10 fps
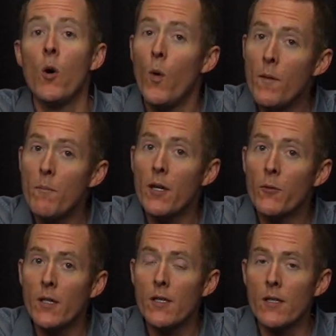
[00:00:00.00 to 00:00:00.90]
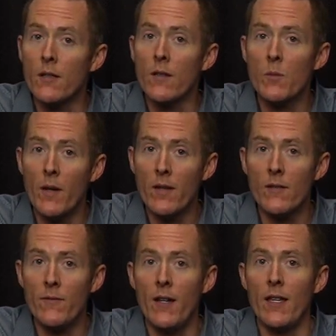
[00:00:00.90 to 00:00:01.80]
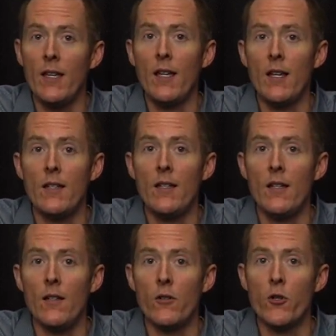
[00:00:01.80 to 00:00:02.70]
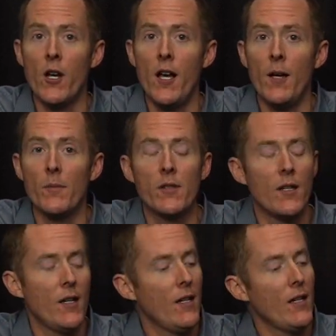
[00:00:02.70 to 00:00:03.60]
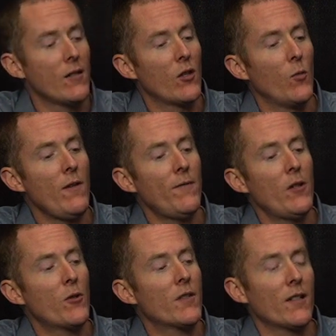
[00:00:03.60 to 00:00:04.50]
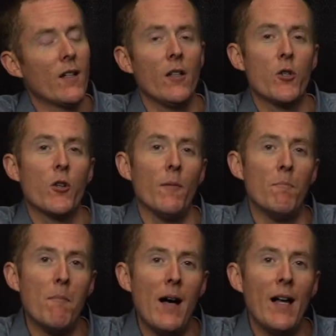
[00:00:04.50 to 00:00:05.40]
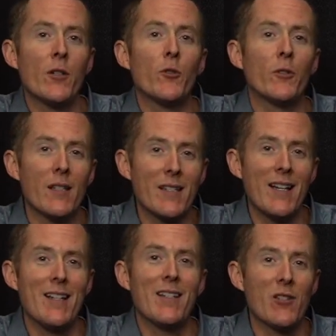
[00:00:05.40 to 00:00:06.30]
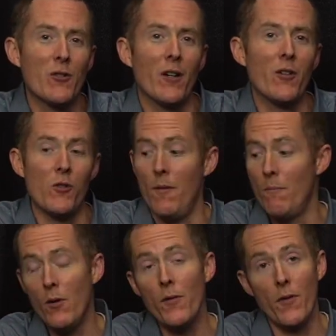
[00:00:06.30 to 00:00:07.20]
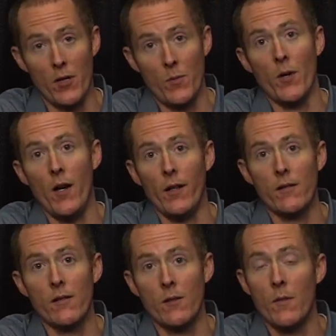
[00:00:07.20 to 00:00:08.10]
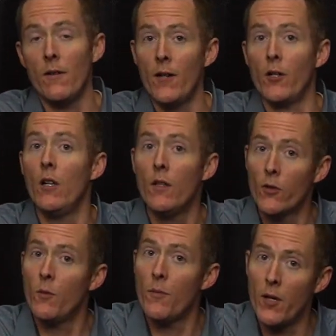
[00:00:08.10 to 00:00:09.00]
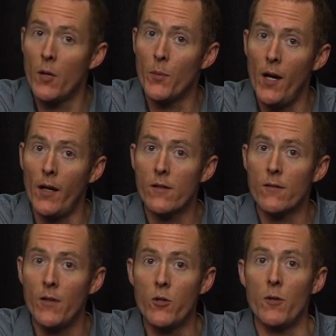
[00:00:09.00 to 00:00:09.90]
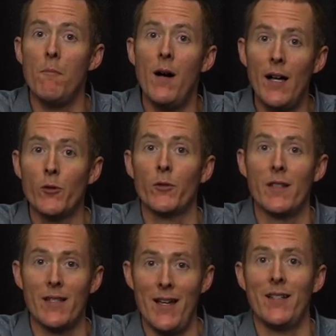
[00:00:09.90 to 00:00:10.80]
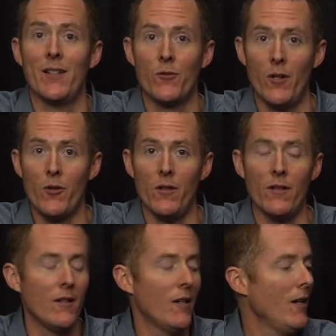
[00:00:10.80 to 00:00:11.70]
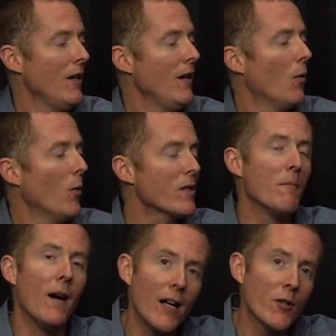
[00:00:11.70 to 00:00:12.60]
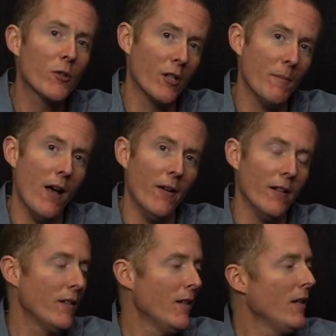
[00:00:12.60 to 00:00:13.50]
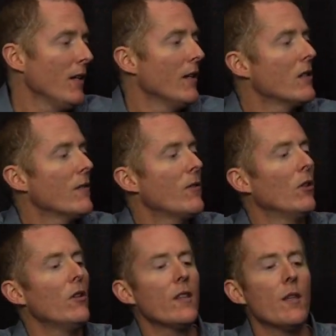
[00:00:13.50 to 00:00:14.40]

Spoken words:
One big reason to specify NAD in your jobs is that we feature technology called modular design construction on both of these products. As a matter of fact, all of our home theater products feature modular design construction. What's modular about it is if you look at